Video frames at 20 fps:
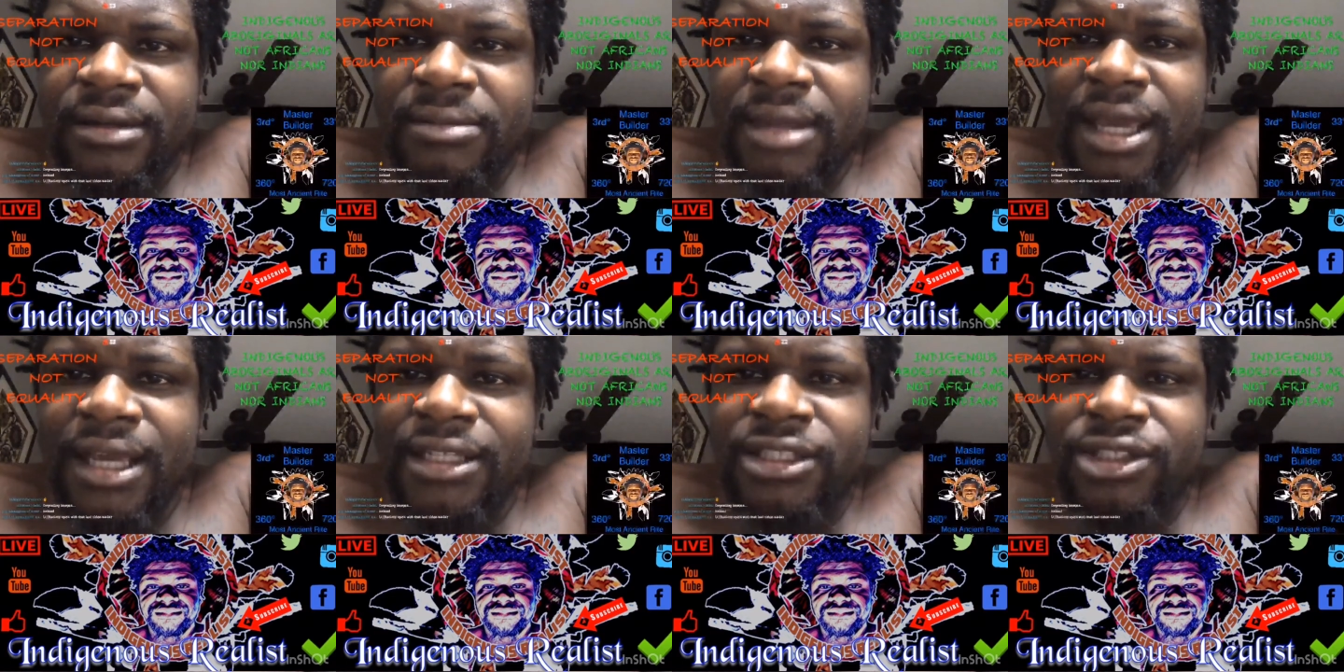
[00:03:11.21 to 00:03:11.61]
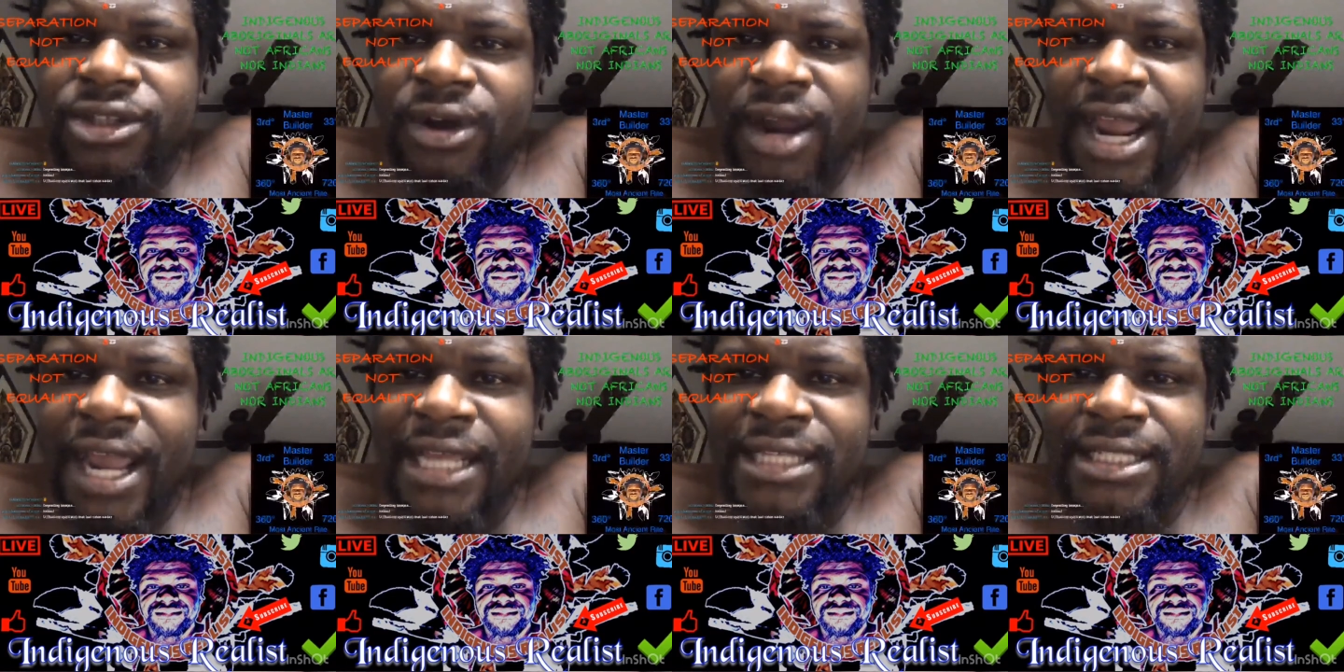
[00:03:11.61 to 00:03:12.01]
Niggas
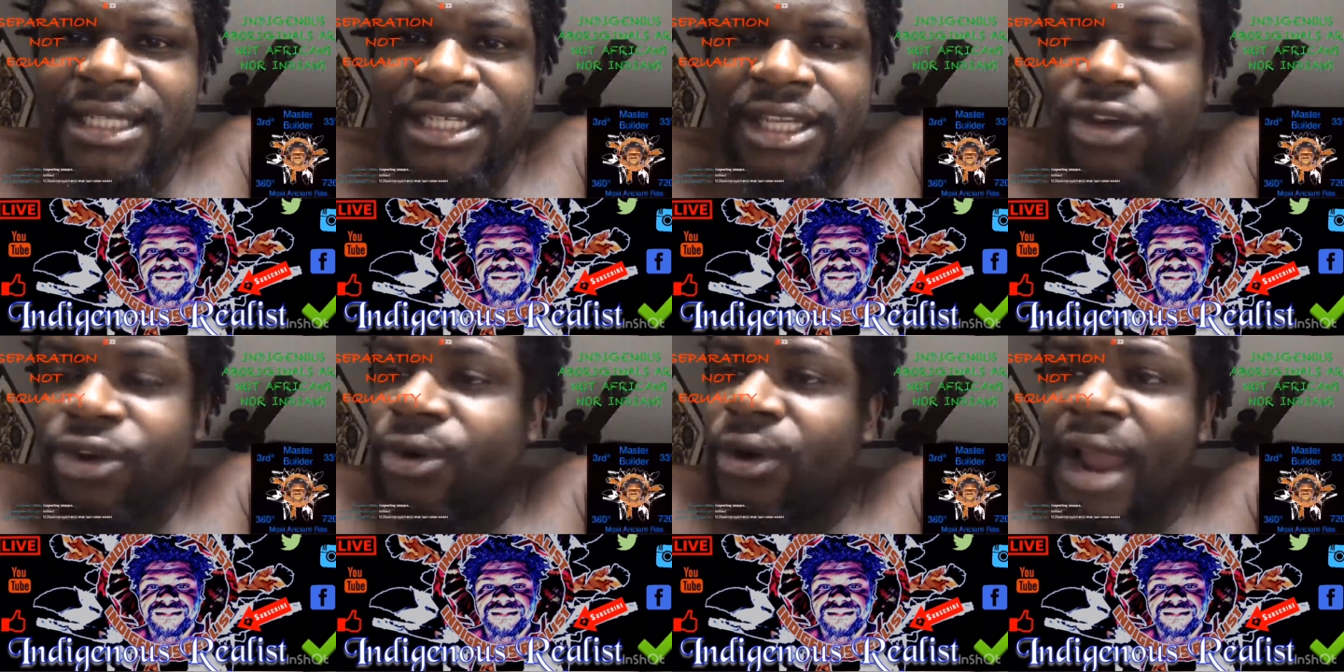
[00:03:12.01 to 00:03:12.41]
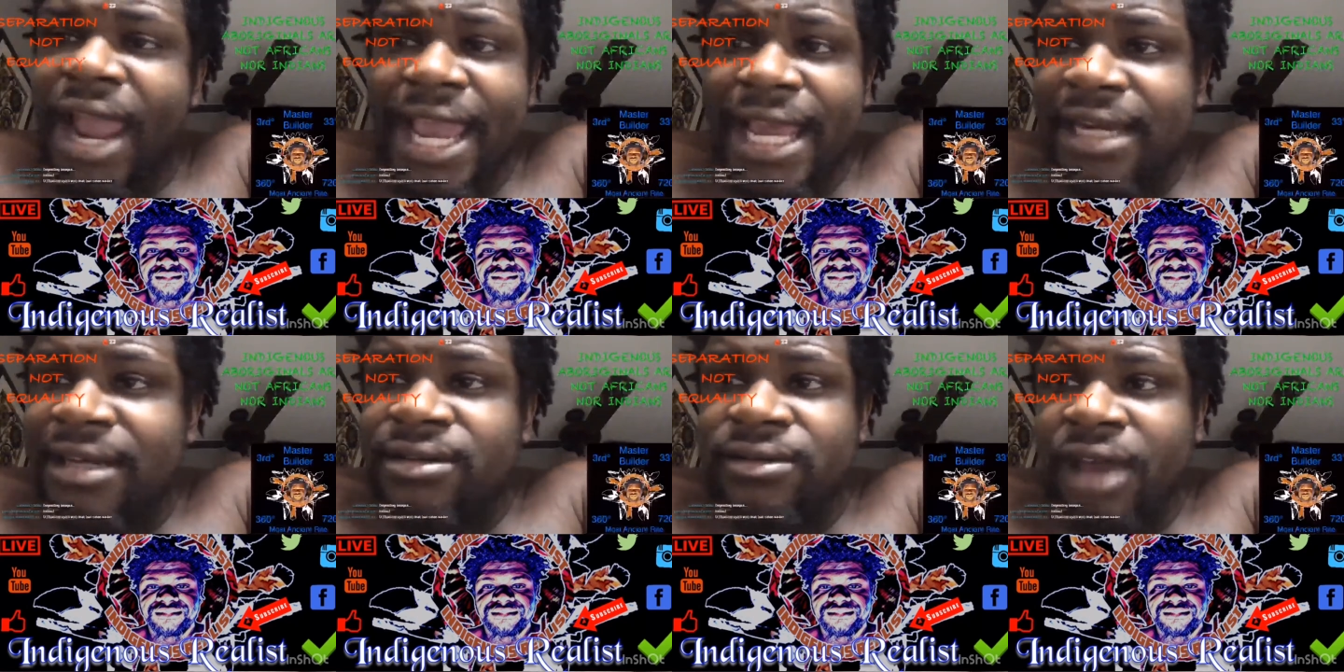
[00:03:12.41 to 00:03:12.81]
crazy,
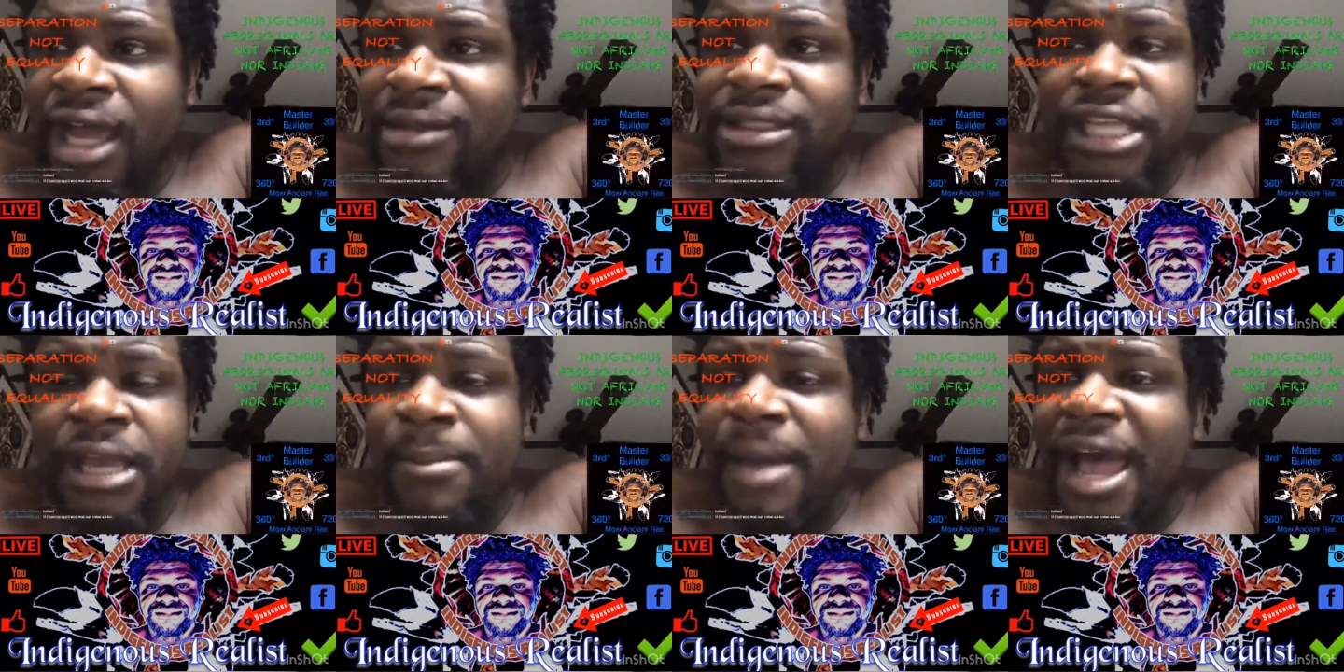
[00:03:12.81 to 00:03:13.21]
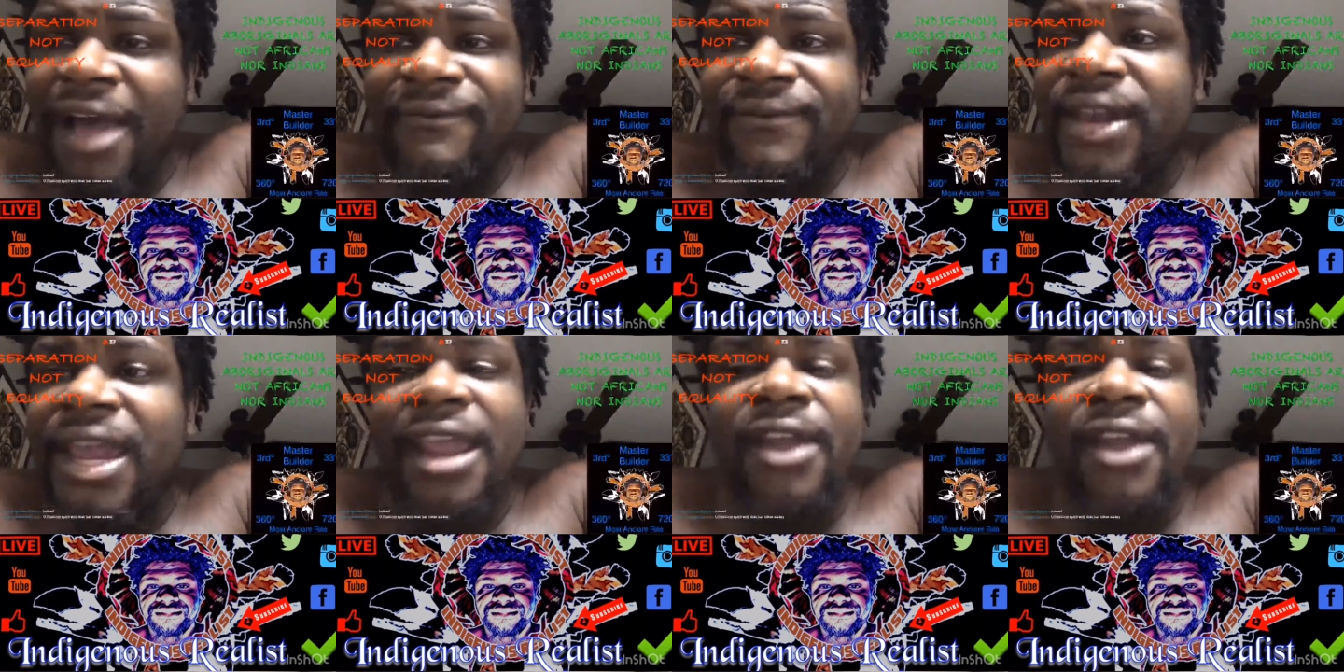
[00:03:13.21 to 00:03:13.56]
degrading. I'm talking about